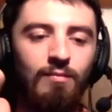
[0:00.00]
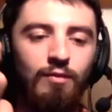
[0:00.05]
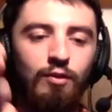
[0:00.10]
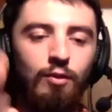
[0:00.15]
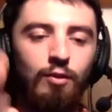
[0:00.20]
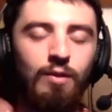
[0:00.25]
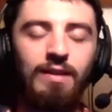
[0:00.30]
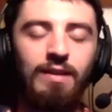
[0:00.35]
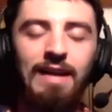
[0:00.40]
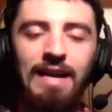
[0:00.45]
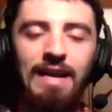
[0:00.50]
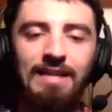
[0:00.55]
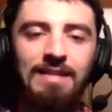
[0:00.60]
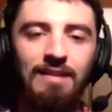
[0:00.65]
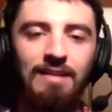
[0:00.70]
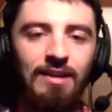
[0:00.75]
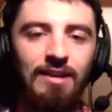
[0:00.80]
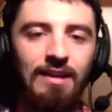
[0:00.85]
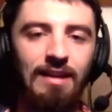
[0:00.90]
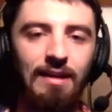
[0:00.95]
doing the
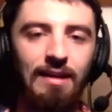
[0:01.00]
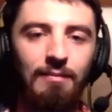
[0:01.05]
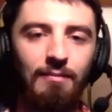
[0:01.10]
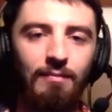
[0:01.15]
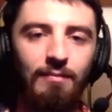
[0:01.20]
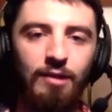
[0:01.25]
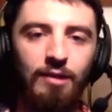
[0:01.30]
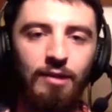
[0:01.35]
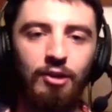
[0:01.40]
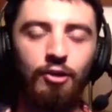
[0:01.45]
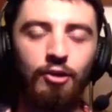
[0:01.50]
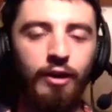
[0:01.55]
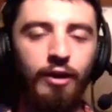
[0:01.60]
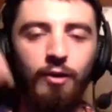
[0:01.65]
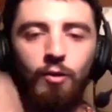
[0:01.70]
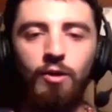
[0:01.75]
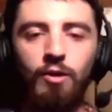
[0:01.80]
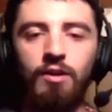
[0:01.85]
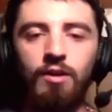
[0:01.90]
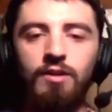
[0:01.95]
activity, I'm learning
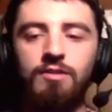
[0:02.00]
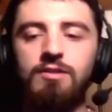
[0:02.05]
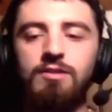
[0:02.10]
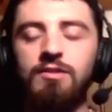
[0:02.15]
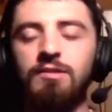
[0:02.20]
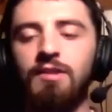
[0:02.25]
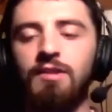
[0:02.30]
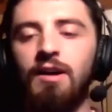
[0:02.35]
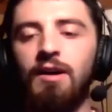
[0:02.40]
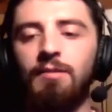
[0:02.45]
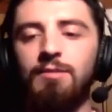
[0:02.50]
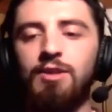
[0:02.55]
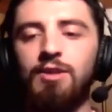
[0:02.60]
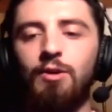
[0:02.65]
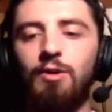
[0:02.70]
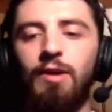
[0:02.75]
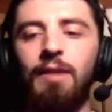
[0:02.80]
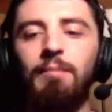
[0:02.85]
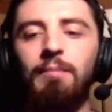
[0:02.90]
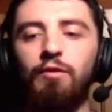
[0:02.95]
words. So
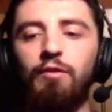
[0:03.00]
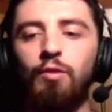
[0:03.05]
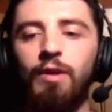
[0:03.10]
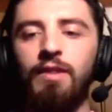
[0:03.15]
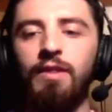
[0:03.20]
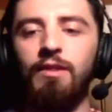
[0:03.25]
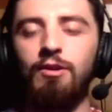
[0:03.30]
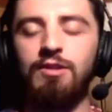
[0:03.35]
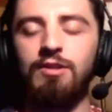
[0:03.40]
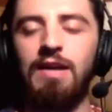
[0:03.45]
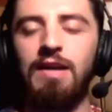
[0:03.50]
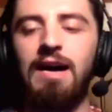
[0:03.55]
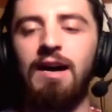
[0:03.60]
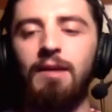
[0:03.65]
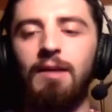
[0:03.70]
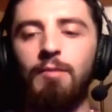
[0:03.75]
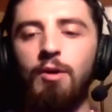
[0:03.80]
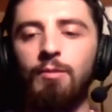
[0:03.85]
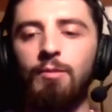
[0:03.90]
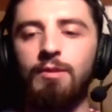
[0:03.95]
in between those aha
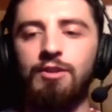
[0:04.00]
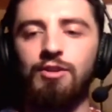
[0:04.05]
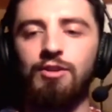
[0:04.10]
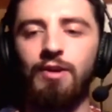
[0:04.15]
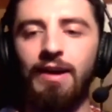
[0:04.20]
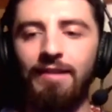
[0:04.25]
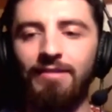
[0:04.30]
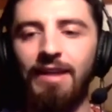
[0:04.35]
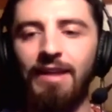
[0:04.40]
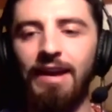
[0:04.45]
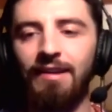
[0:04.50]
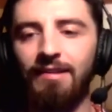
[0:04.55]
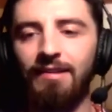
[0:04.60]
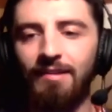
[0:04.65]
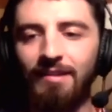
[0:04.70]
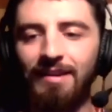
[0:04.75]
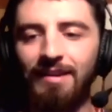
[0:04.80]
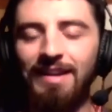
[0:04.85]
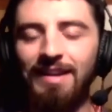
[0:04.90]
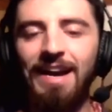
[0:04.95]
moments, you have that
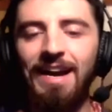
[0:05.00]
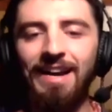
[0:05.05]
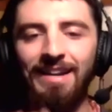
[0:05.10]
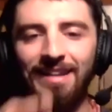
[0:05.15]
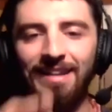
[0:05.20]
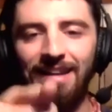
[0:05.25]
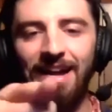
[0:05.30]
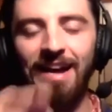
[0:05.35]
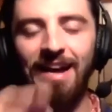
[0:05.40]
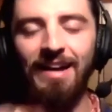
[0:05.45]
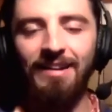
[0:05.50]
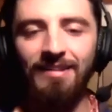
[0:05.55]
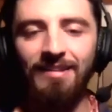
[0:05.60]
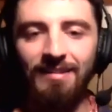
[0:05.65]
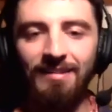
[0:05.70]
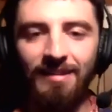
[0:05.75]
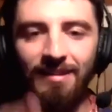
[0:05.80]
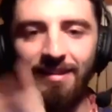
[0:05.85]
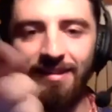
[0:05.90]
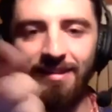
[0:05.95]
kind of line
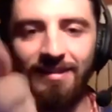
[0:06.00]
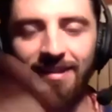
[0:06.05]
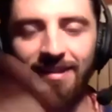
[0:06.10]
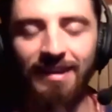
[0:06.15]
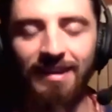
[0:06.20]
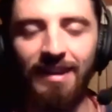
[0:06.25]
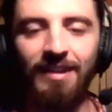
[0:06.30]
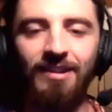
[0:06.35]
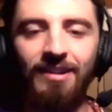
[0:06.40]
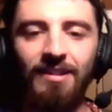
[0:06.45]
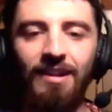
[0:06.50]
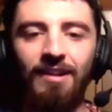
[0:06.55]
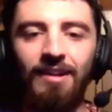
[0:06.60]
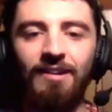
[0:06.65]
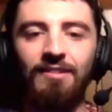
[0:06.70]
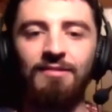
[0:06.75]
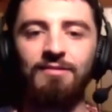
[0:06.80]
to get you there.